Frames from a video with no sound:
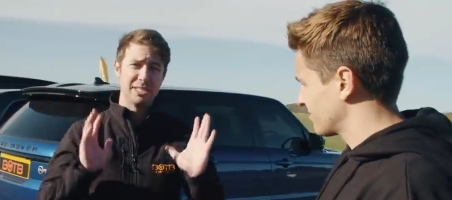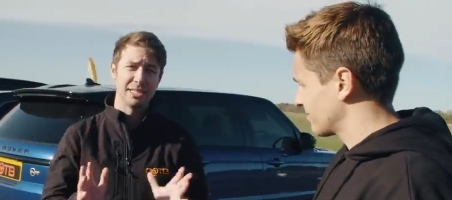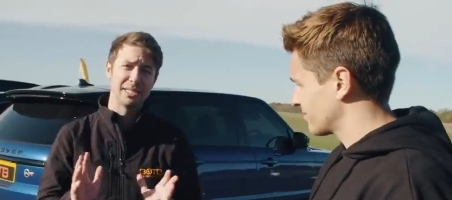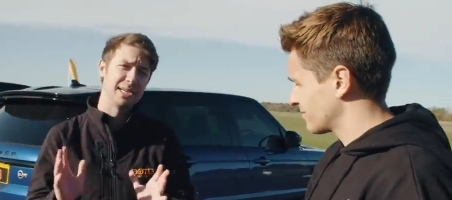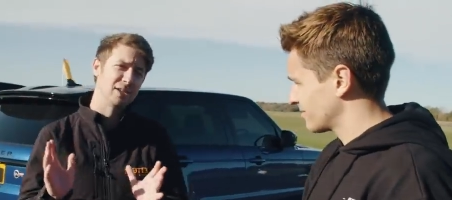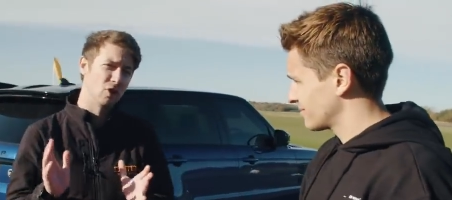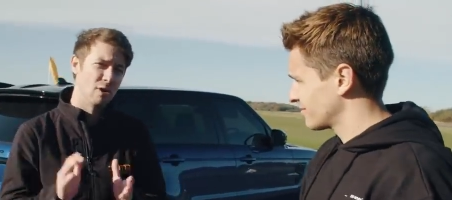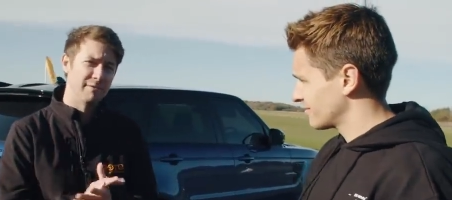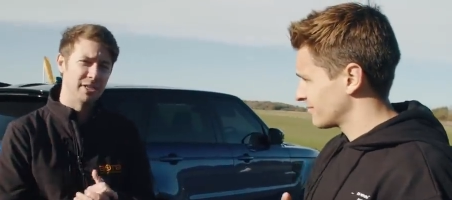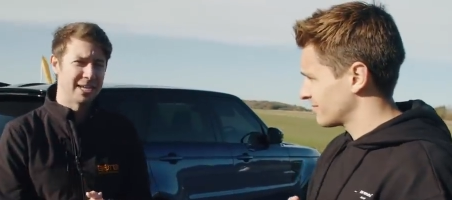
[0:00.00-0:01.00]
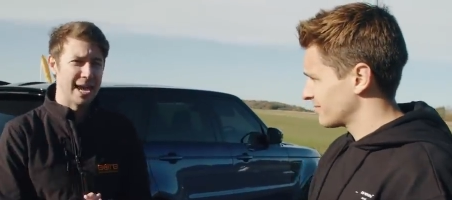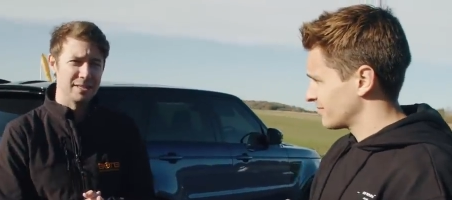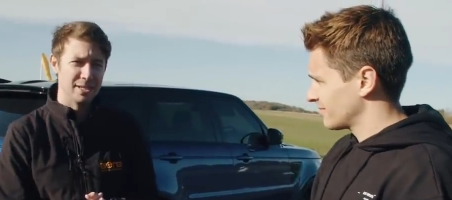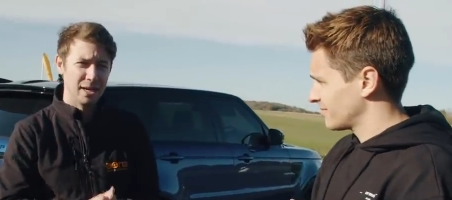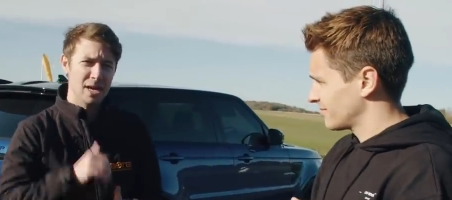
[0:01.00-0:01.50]
Speaker 1: be 16 or over to
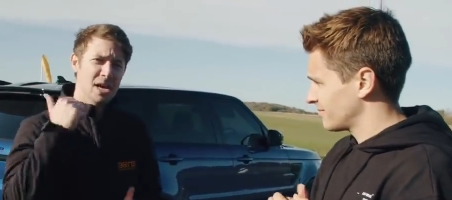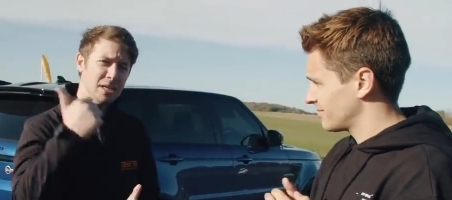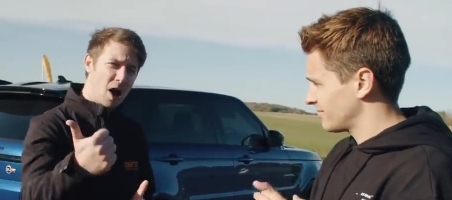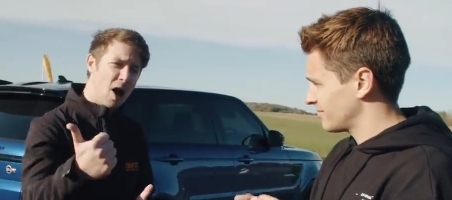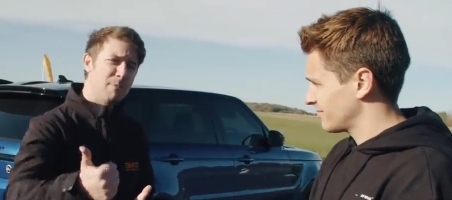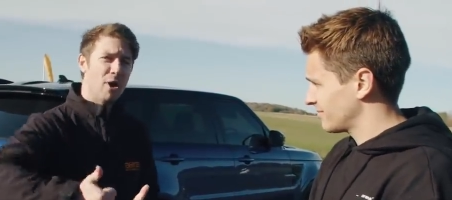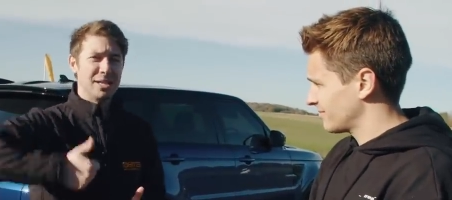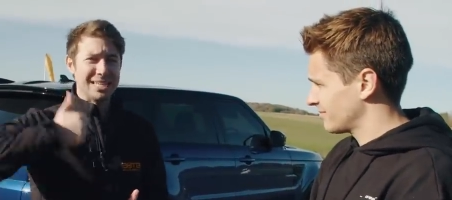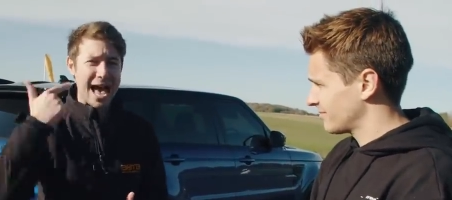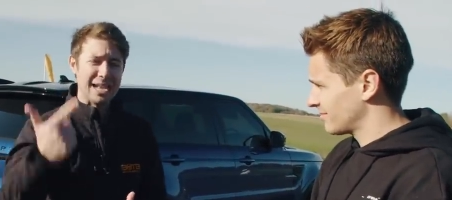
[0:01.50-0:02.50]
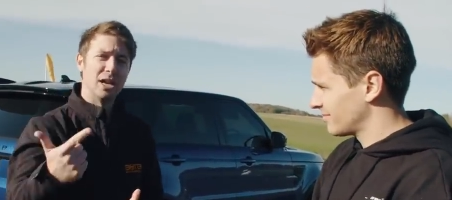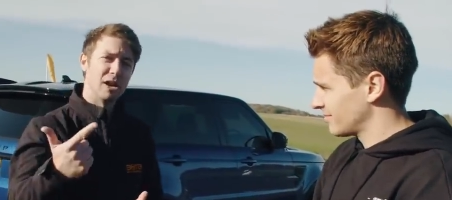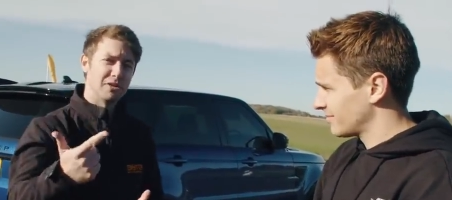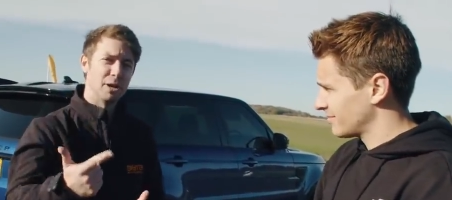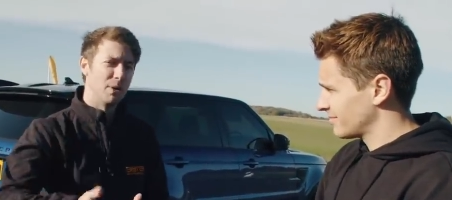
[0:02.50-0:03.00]
enter. Car prize and a
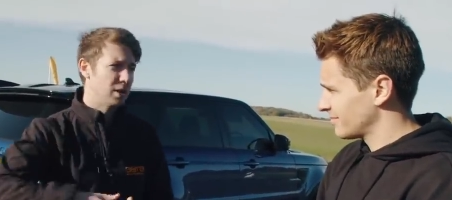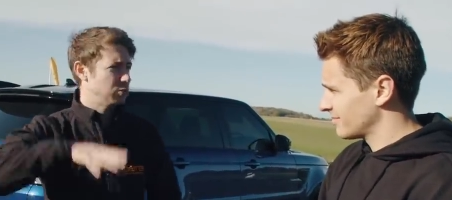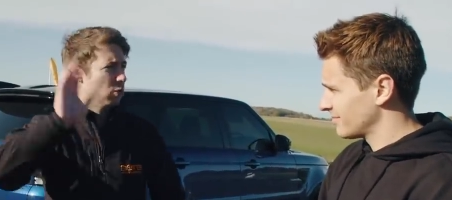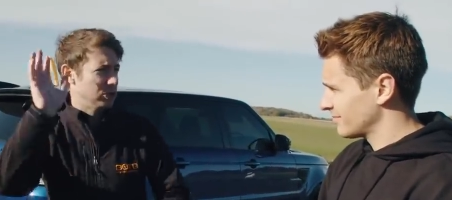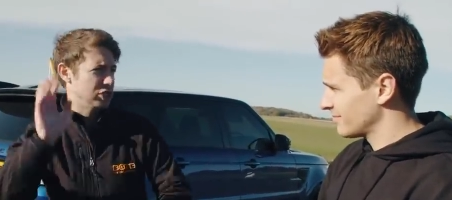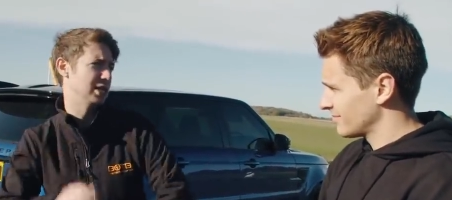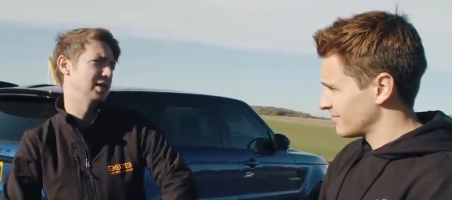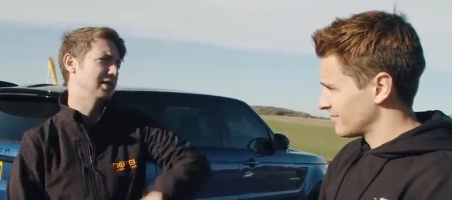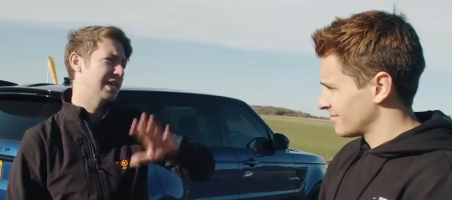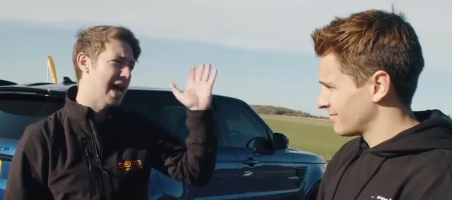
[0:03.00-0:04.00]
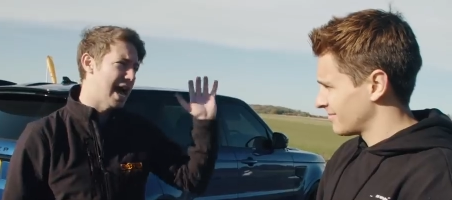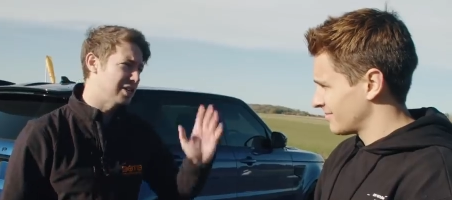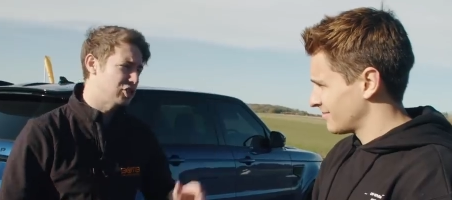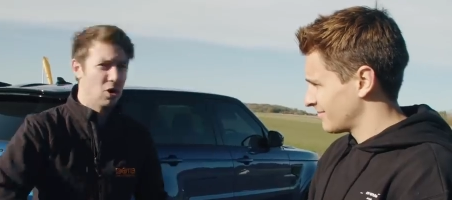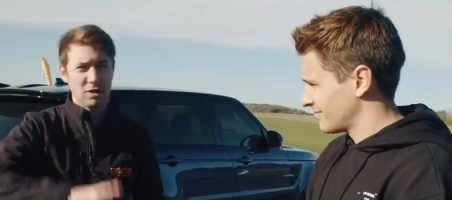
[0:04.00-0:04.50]
lifestyle prize. Watches,
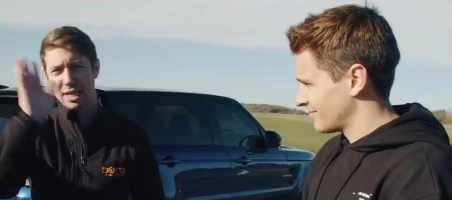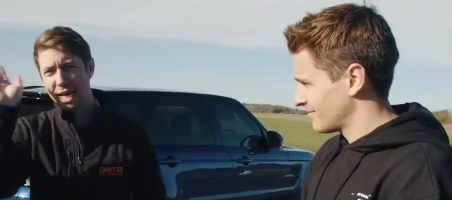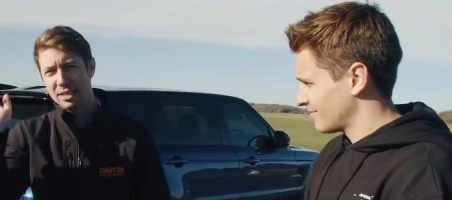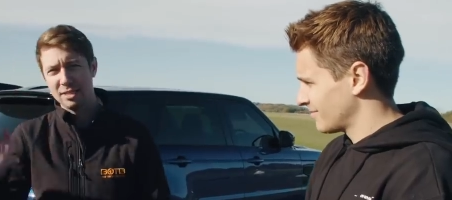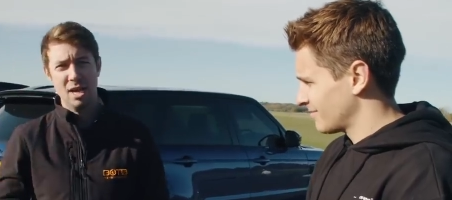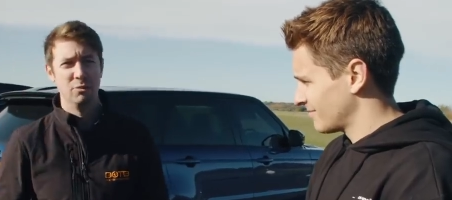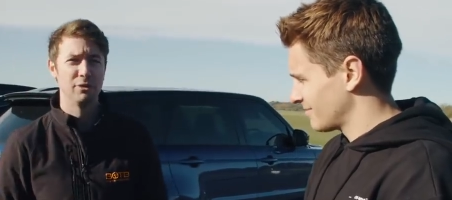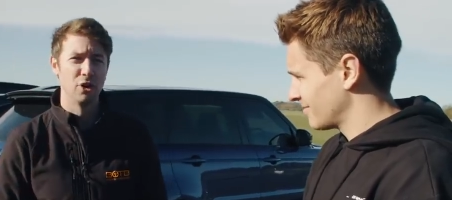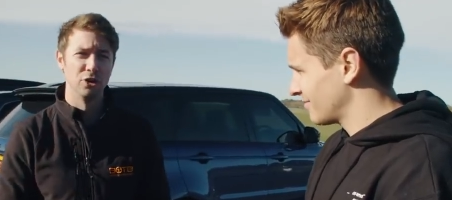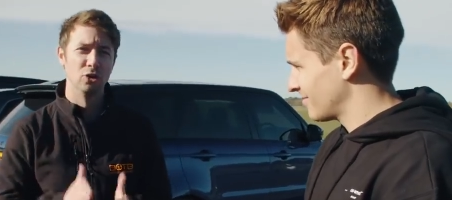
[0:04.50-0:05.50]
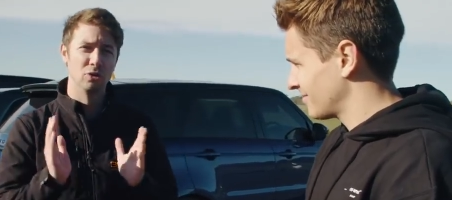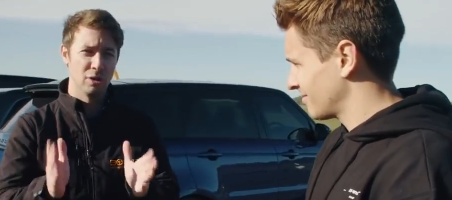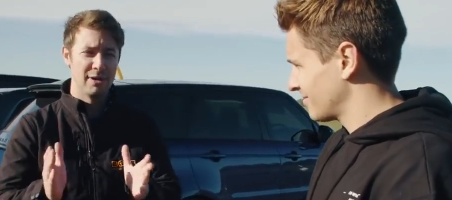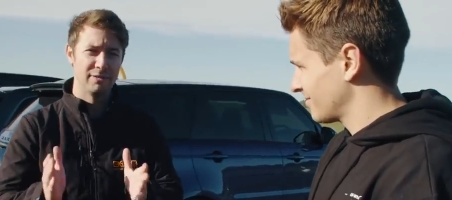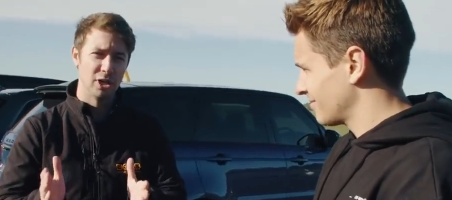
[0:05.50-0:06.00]
cash, holidays. We've got it all.
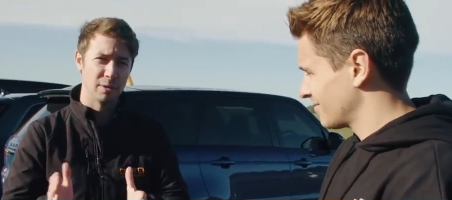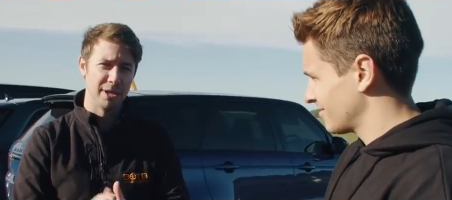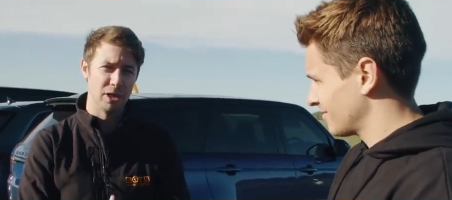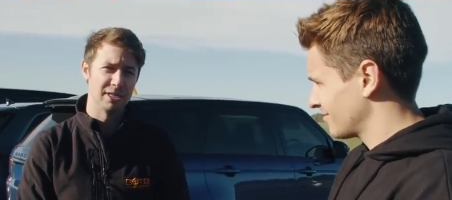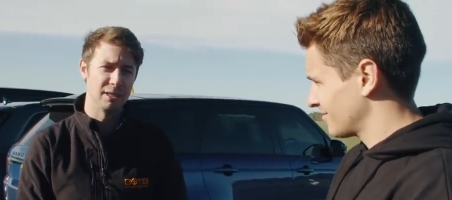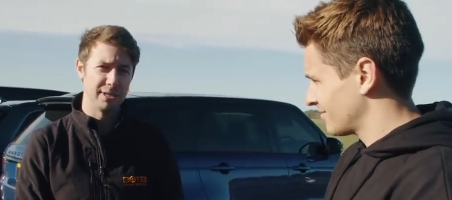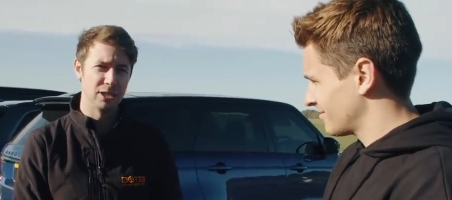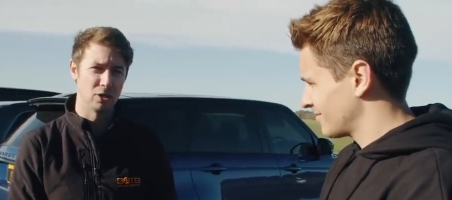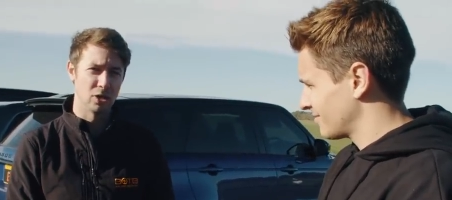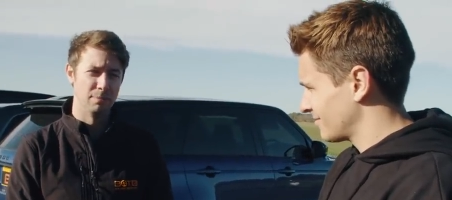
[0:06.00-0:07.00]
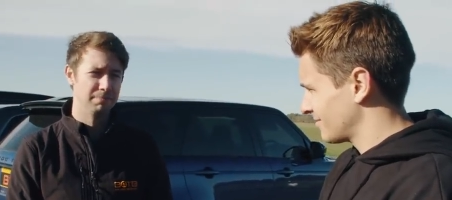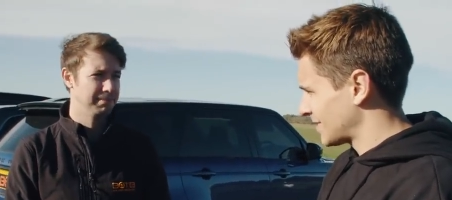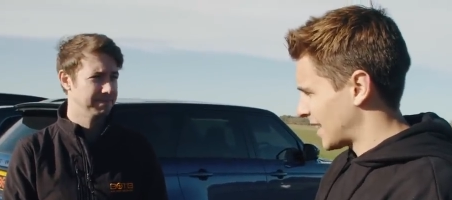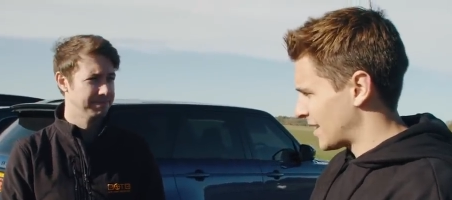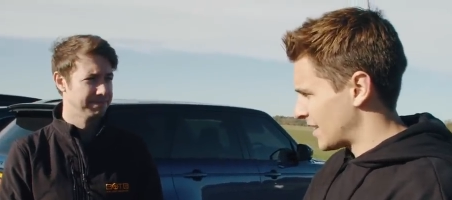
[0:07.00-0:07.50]
Go and have
Speaker 2: a look.
Speaker 1: BOTB.com.
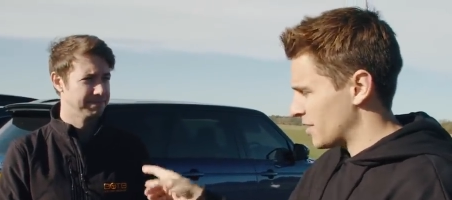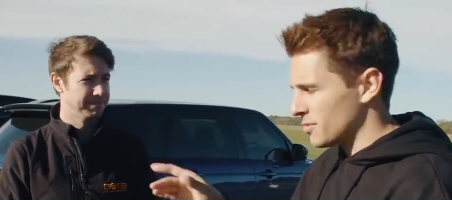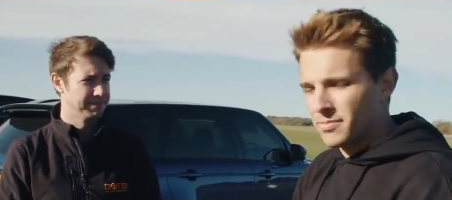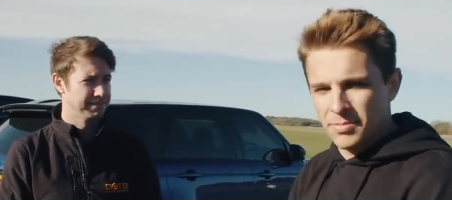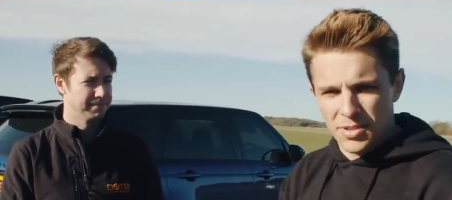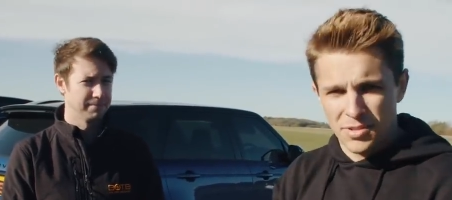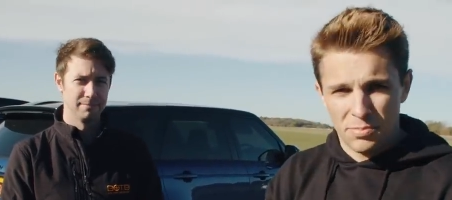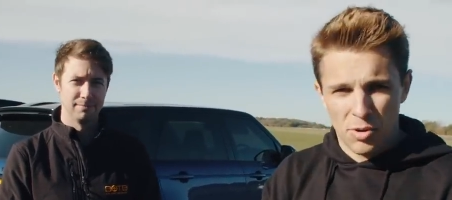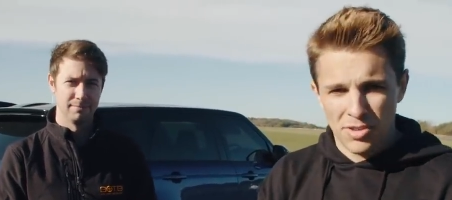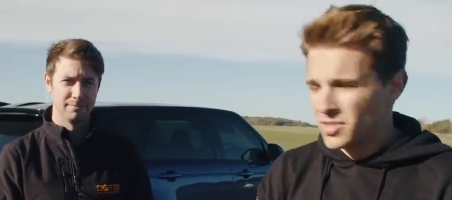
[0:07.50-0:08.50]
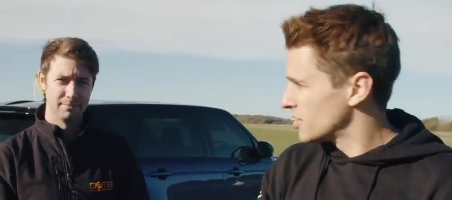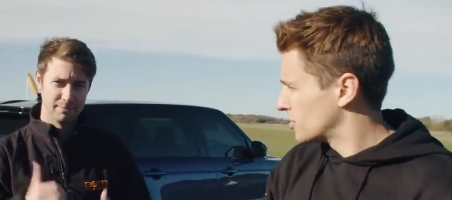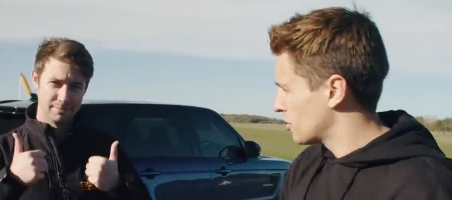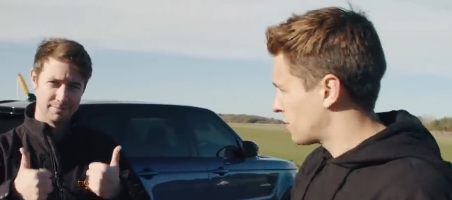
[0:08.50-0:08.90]
Speaker 2: And he'll surprise you at your door